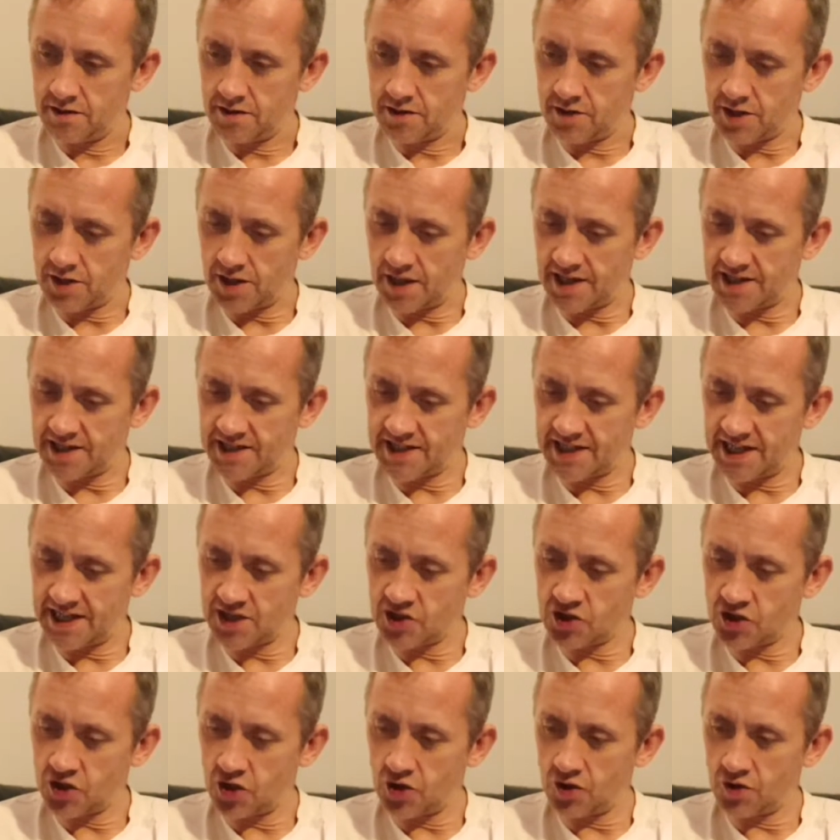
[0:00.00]
Now it's
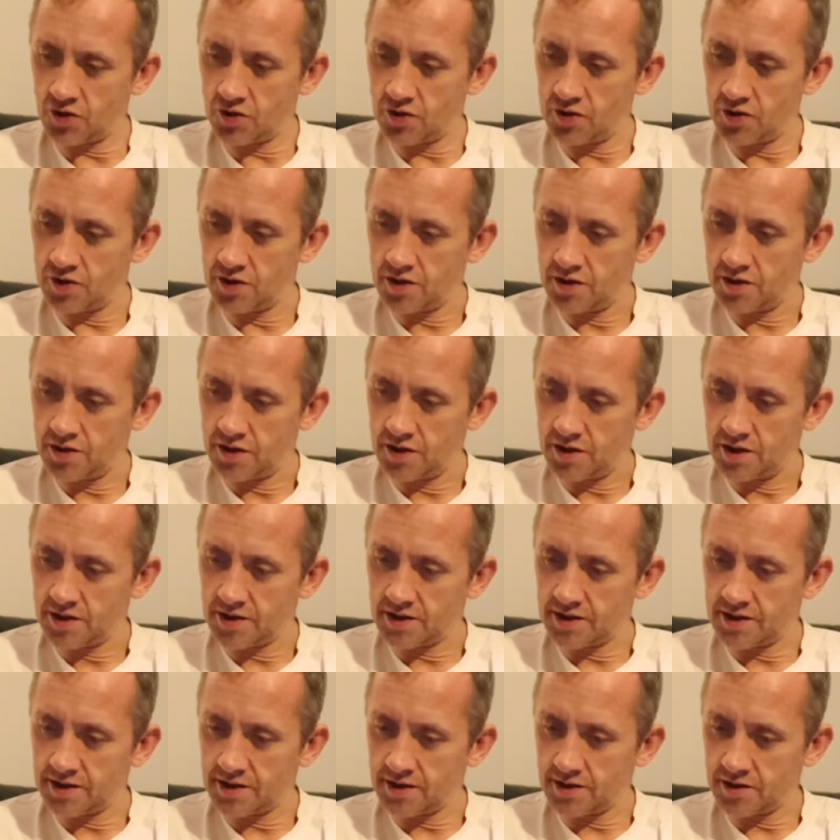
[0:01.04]
sent two.
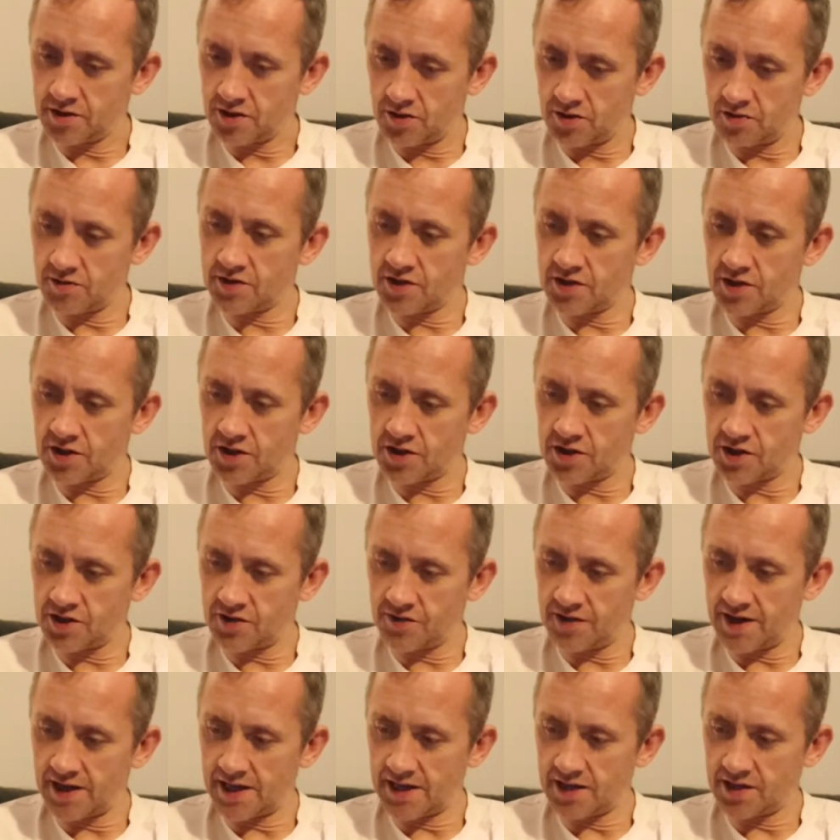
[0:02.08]
No, there's
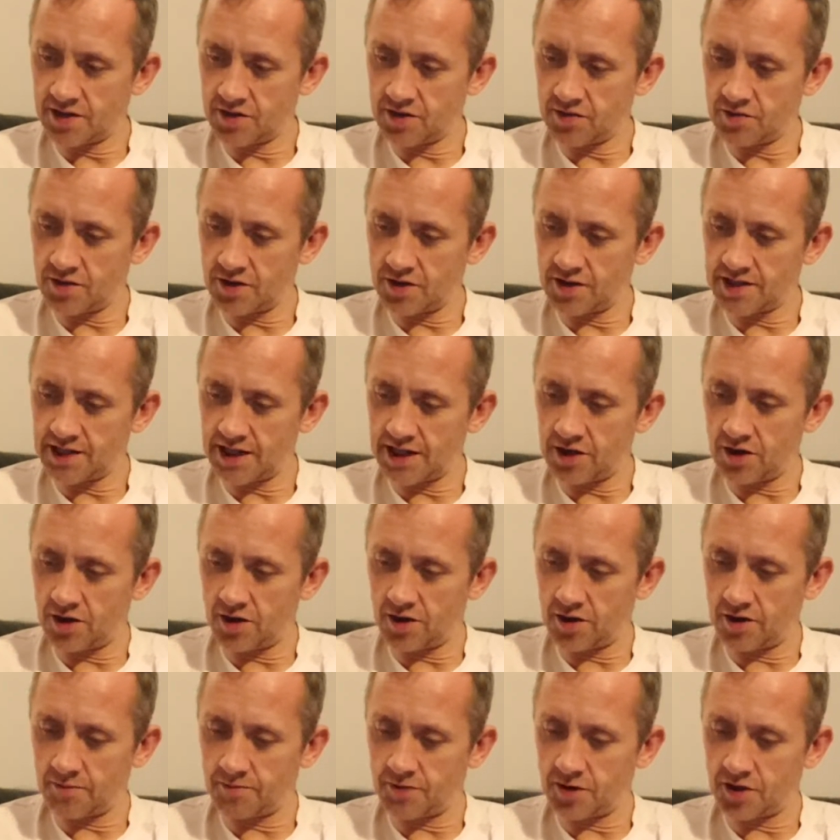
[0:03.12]
three. So there's that
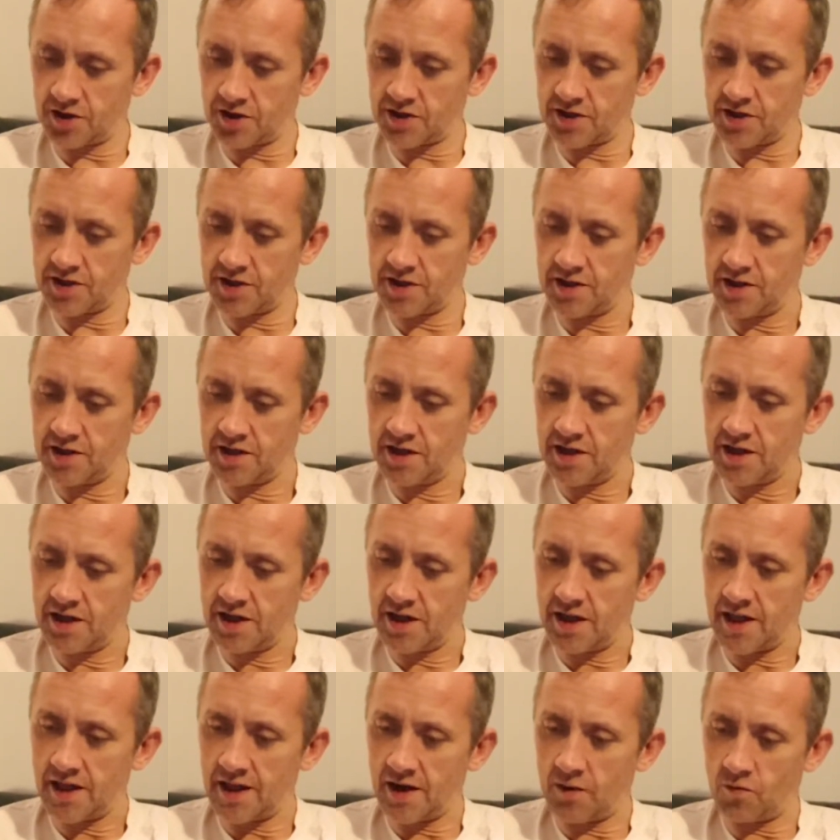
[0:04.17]
other person
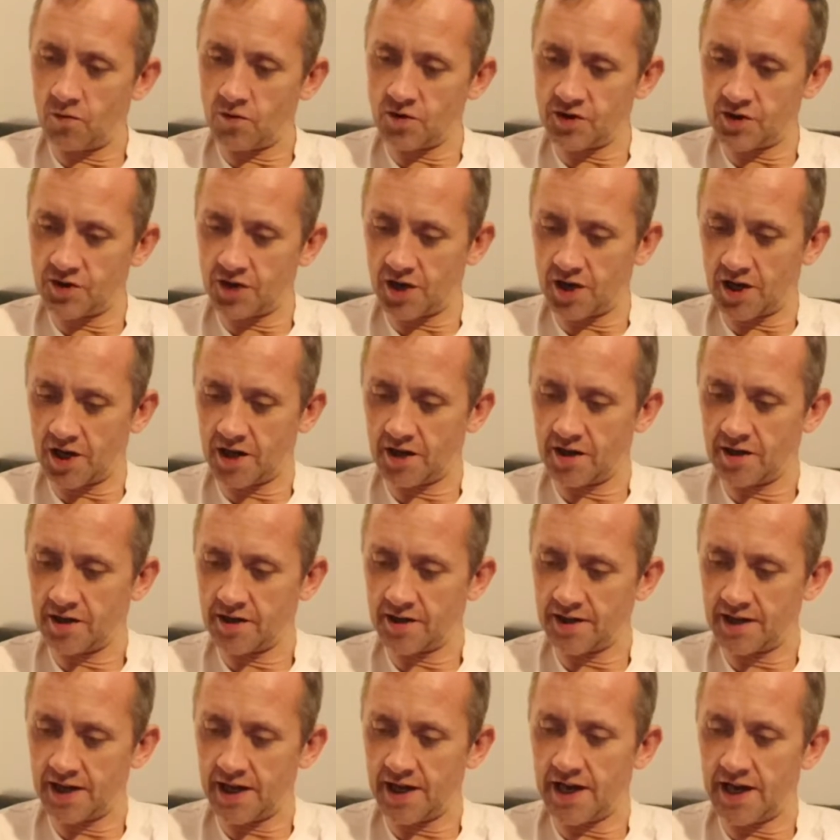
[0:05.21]
that was there.
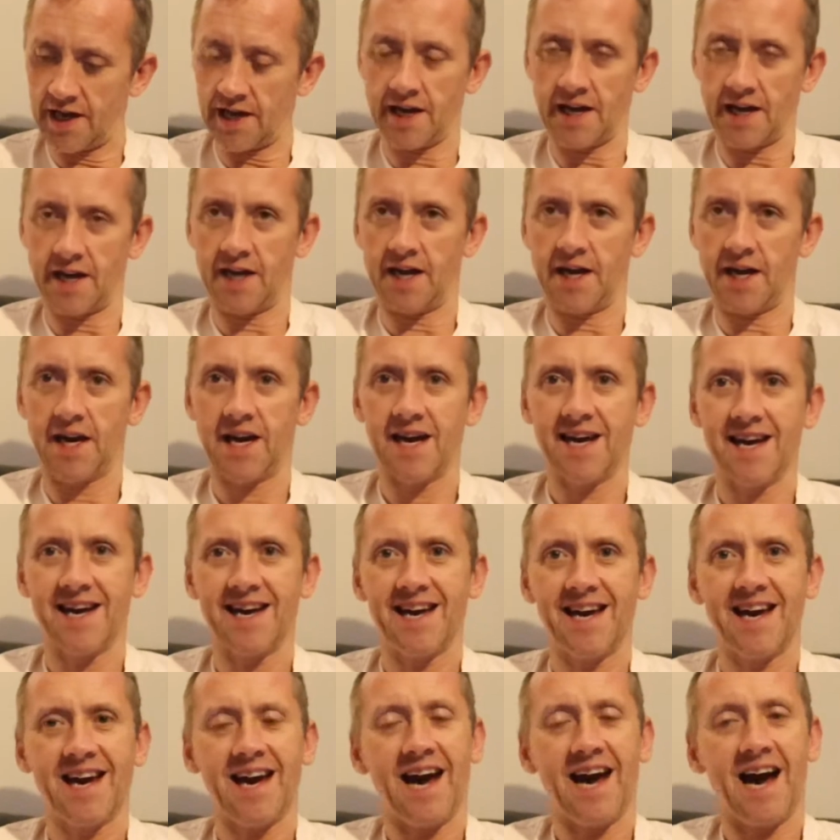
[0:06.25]
They
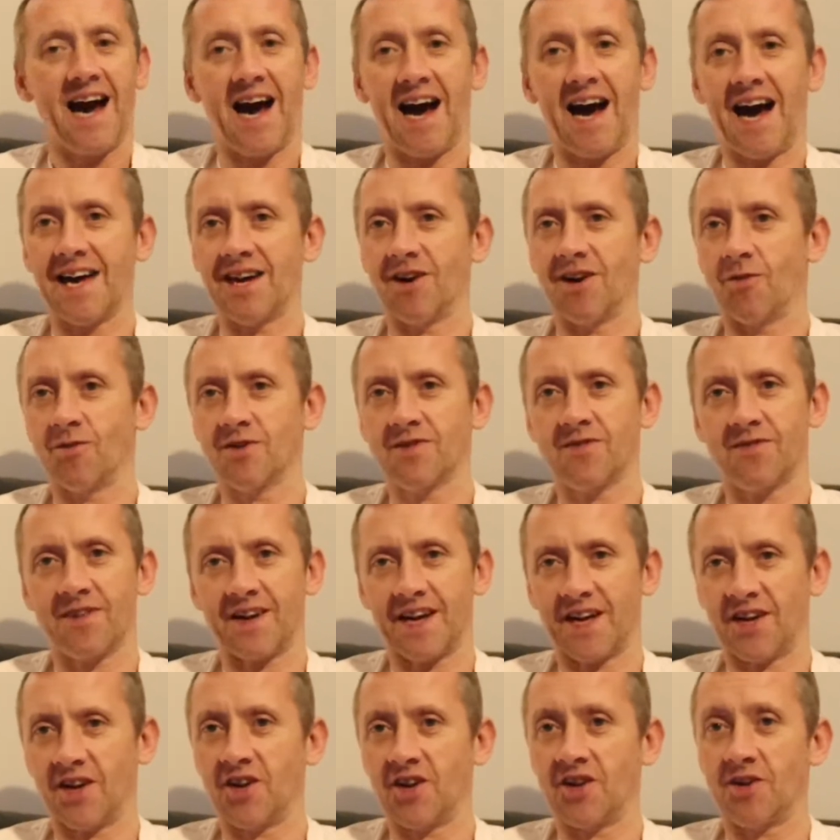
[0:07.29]
I always
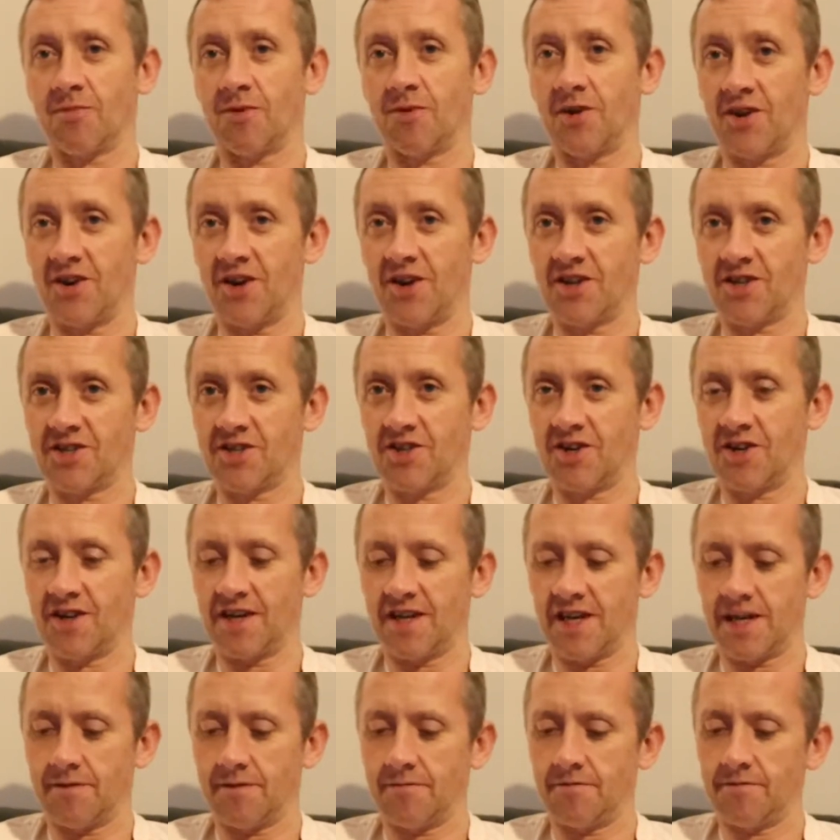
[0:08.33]
forget how to pronounce her
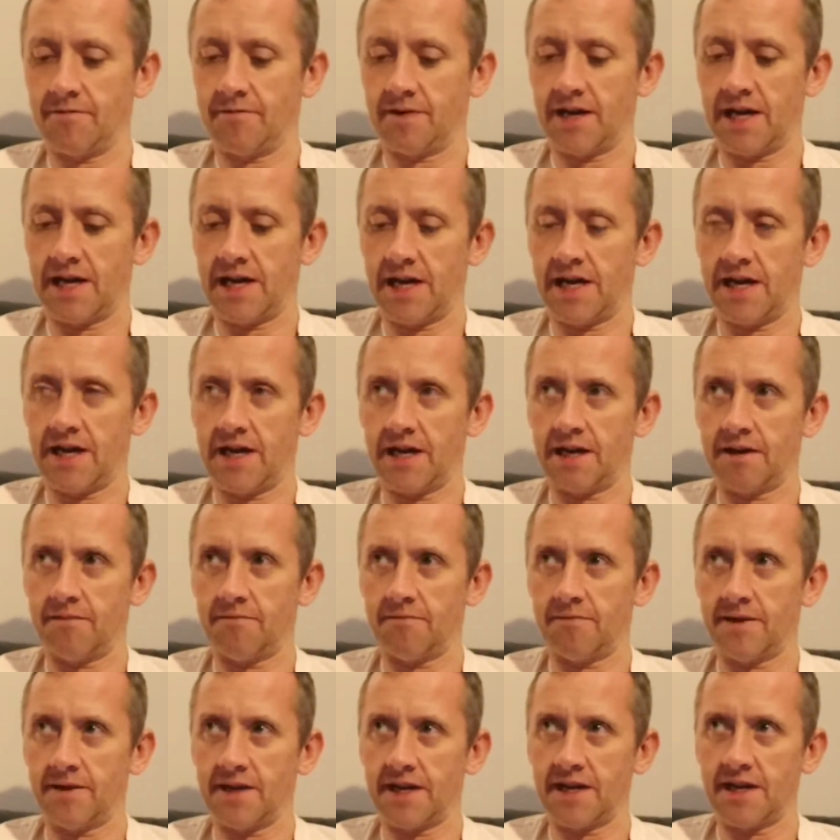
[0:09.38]
name.
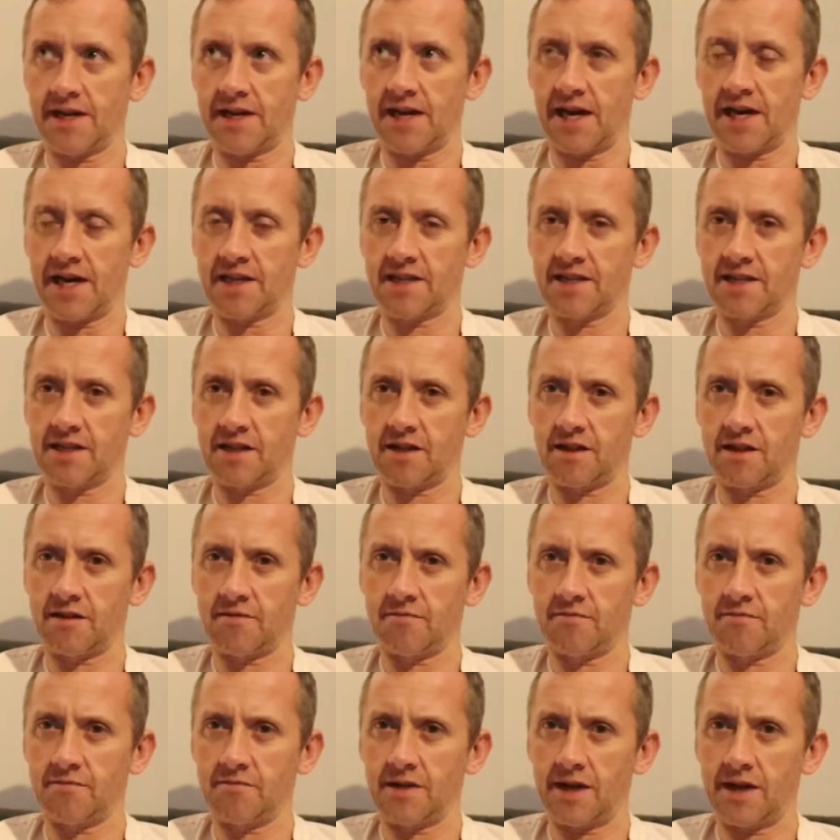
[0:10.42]
Amy, I saw
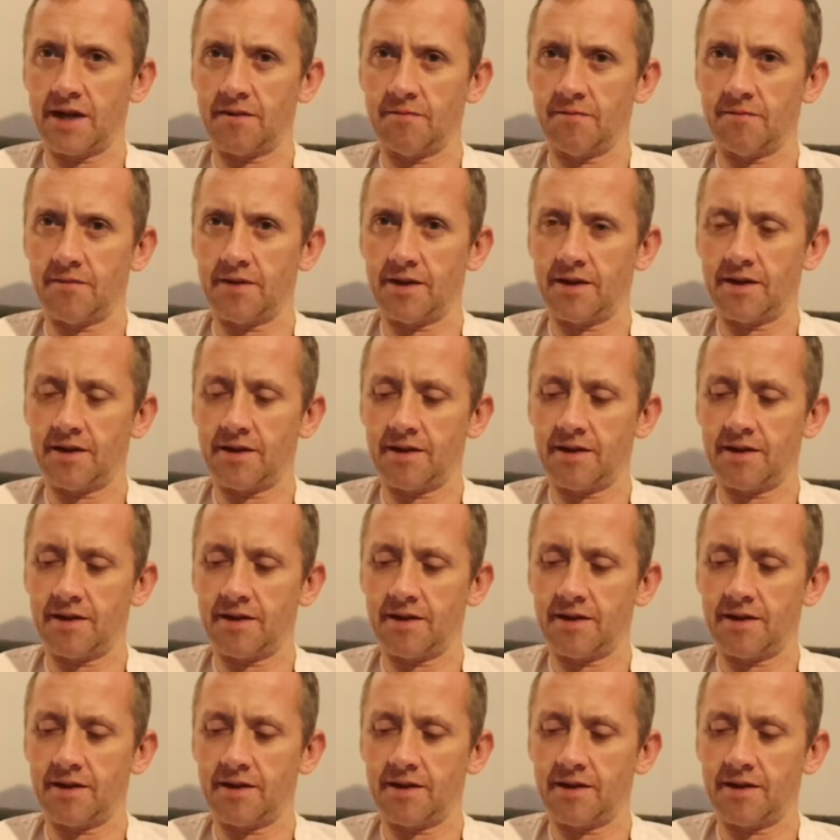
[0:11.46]
him. Um,